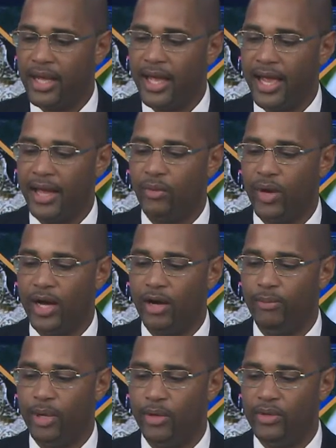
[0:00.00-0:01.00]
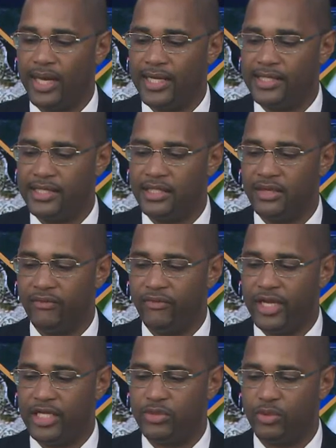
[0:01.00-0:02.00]
and while boat licensing
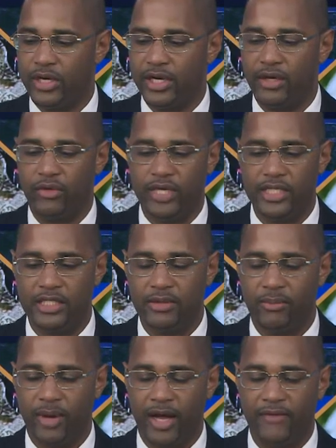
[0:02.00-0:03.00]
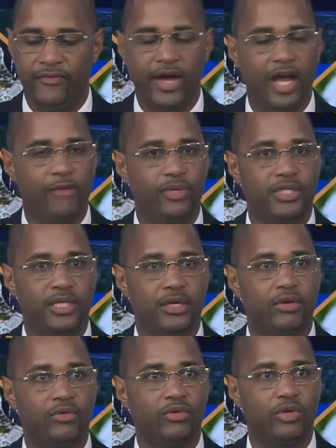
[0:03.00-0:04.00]
fees were increased by 5%
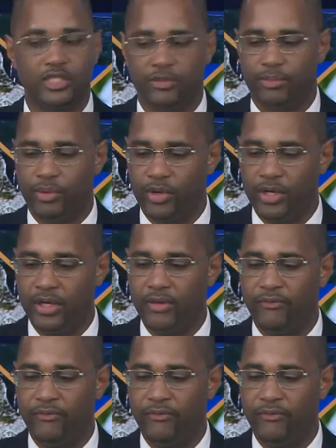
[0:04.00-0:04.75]
across the board